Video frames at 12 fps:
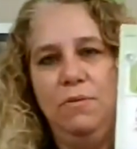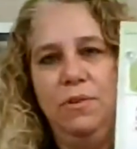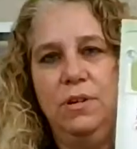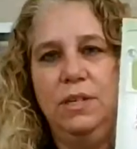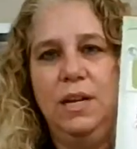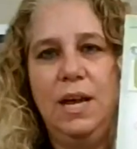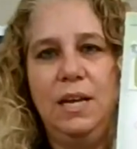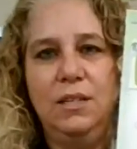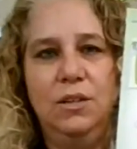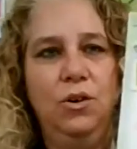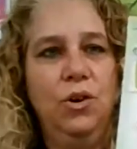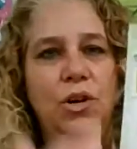for today. It's
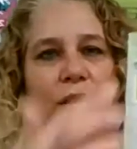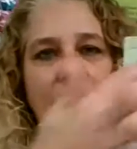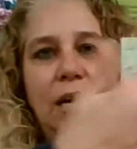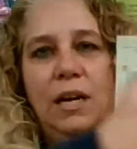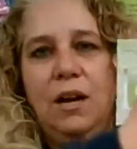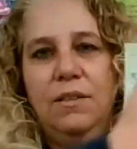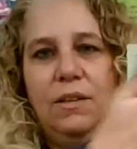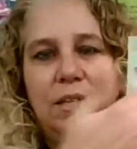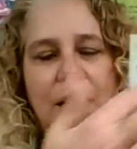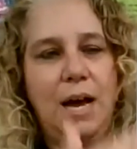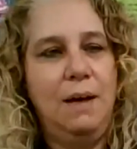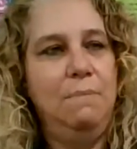green on the
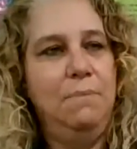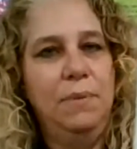top.